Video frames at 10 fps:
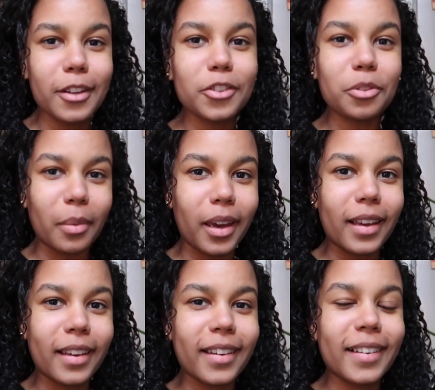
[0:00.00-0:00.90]
to
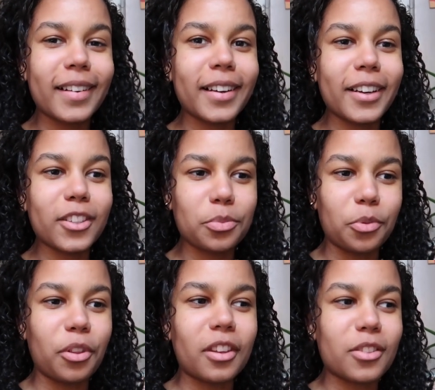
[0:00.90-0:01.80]
make
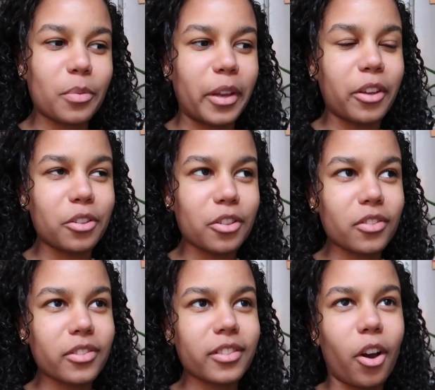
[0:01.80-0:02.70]
smoothies when you
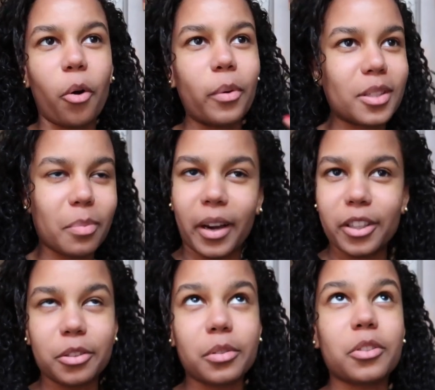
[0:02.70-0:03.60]
just always buy
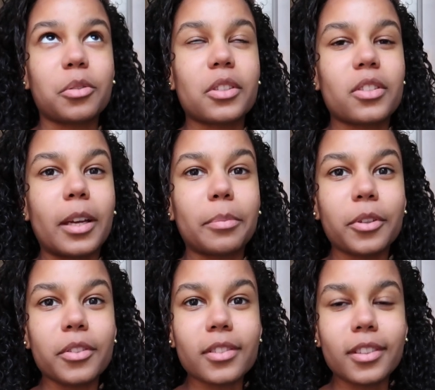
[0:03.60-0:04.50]
your grocery
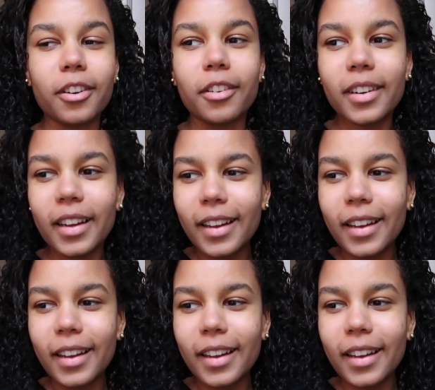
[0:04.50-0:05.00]
staples you know